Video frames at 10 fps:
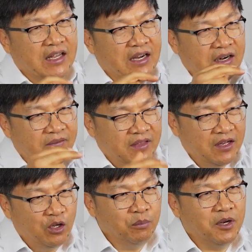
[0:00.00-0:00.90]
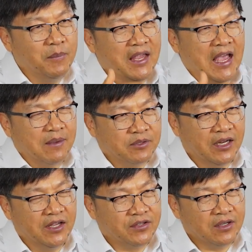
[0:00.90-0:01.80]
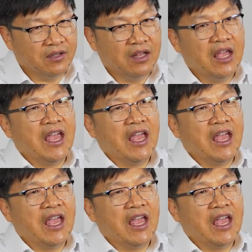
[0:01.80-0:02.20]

layer of the aluminum encapsulation